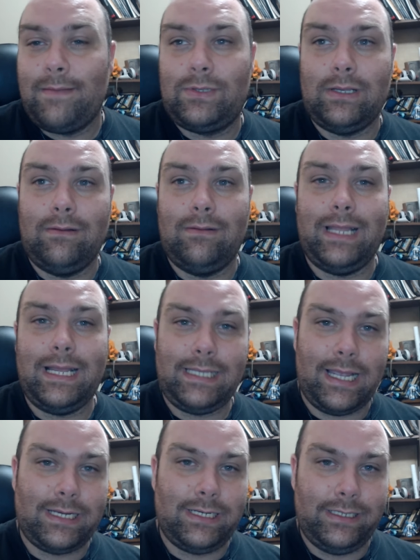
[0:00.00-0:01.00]
So
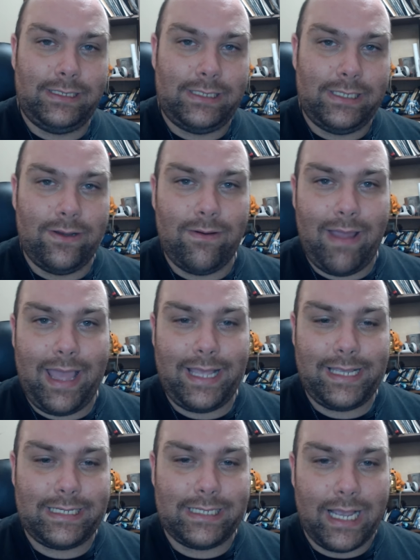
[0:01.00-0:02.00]
let's actually do
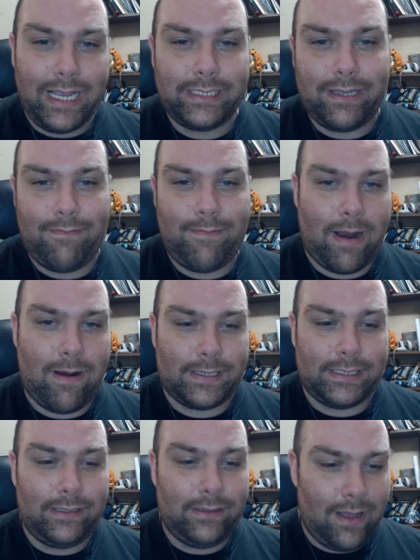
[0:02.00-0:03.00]
a size
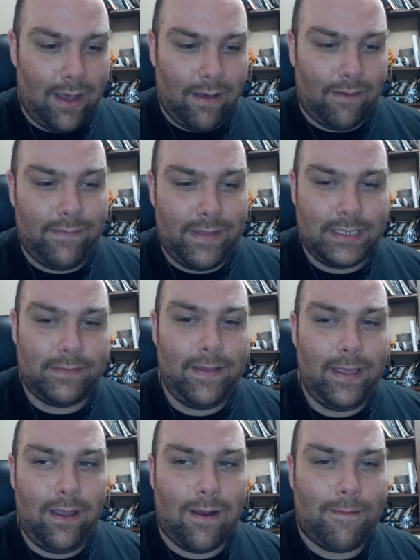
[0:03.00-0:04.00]
comparison of this
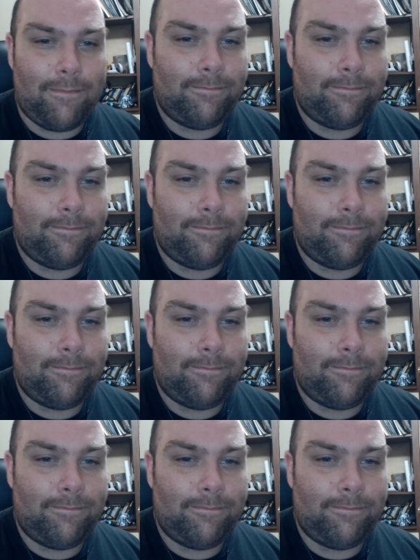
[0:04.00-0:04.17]
figure.